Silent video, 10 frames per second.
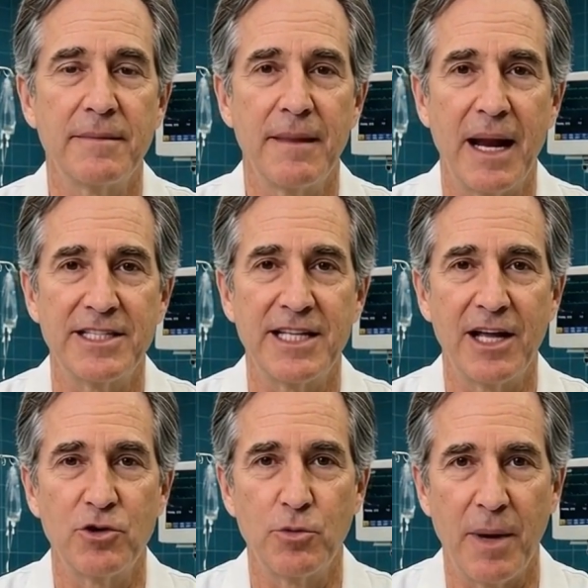I
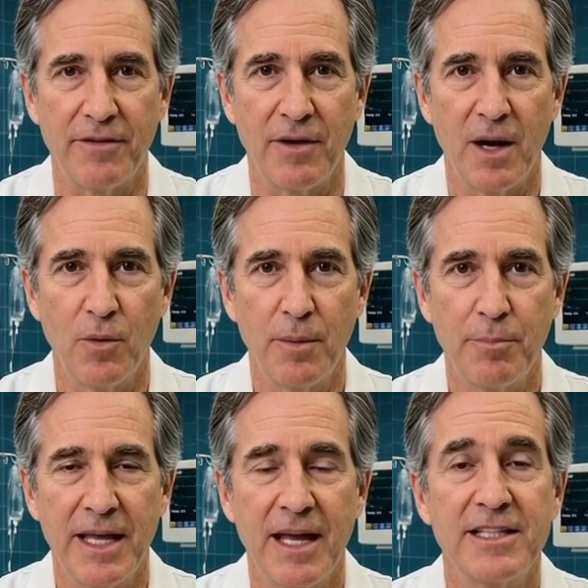scheduled my follow-up
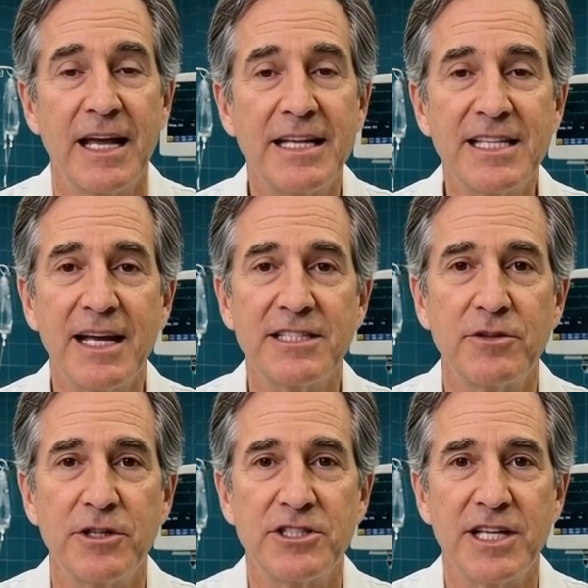PSA test
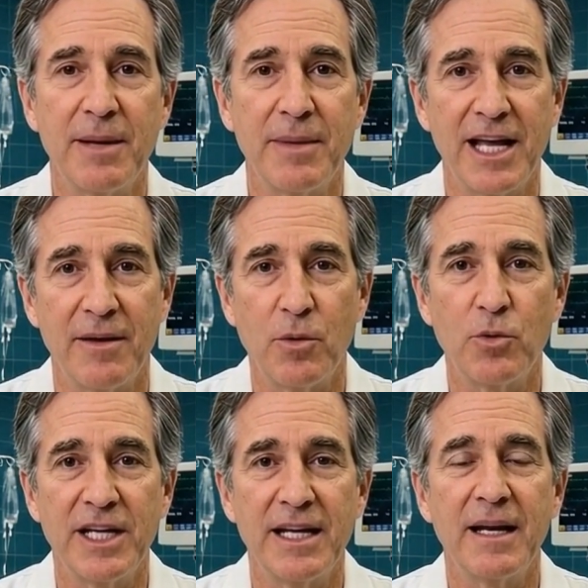for the same day of the
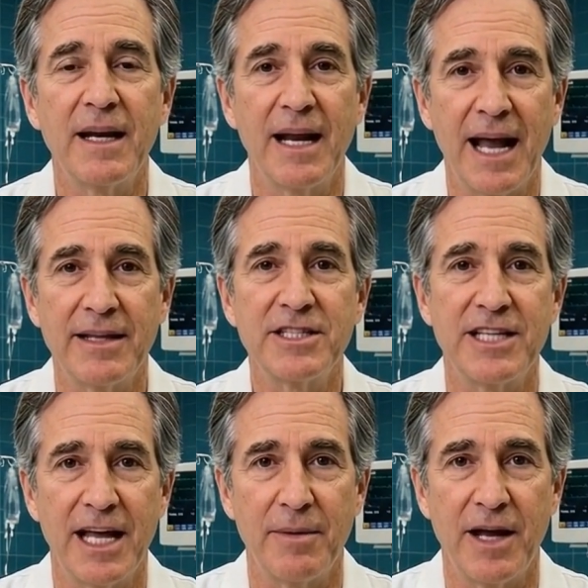week, at the
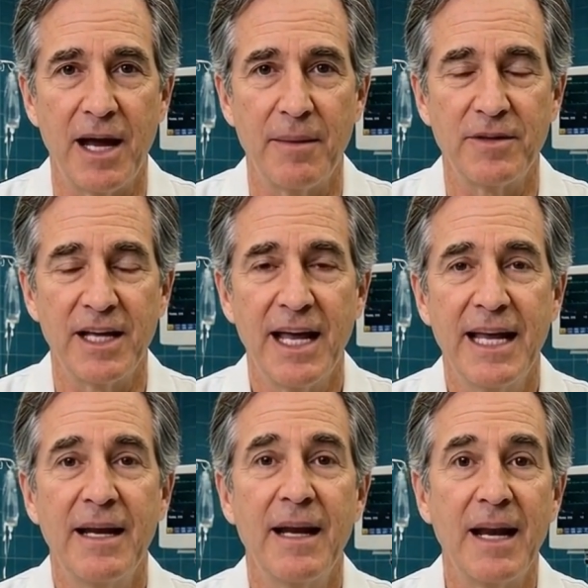same time of
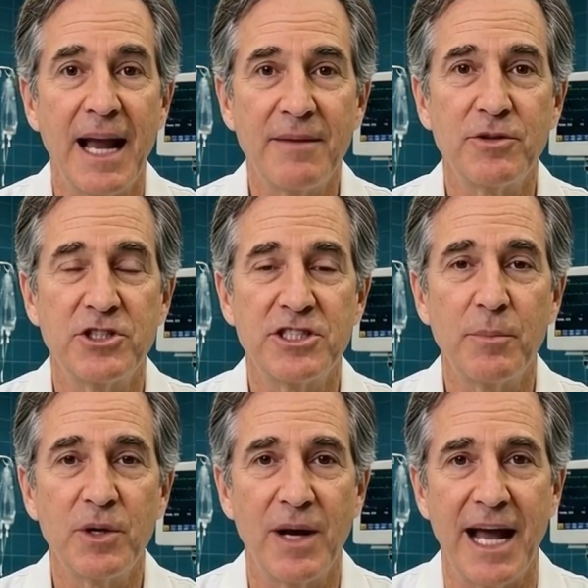day, after
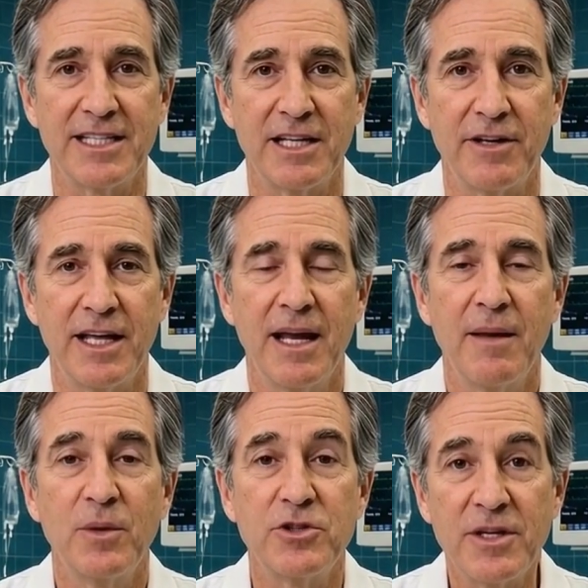similar activity
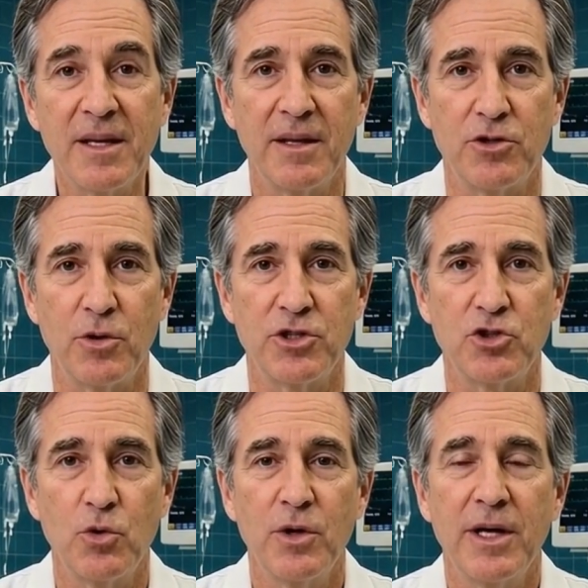levels to
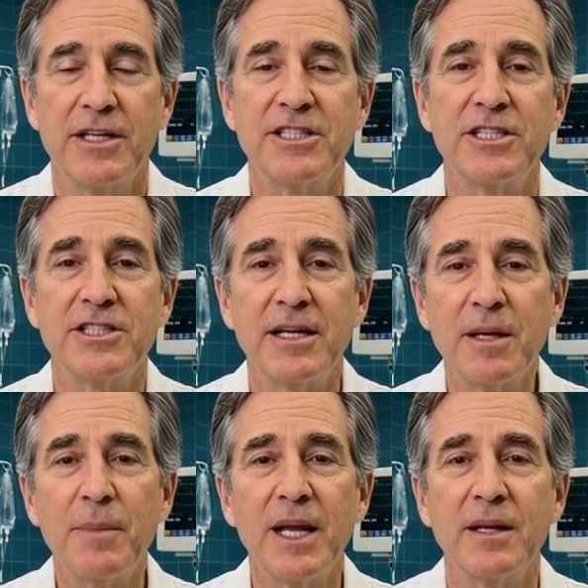ensure consistent
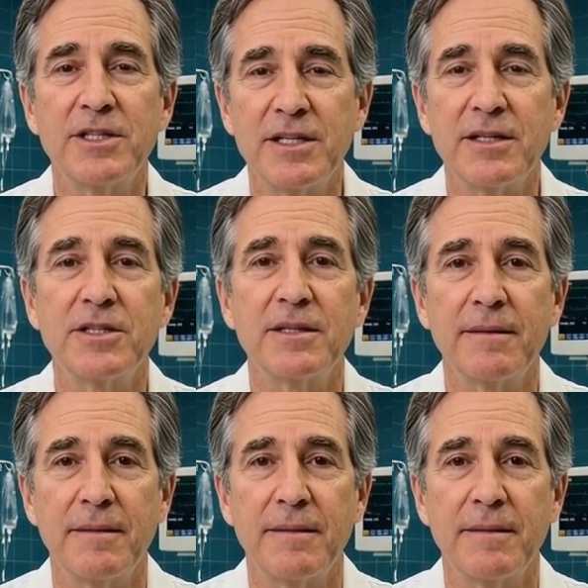comparisons.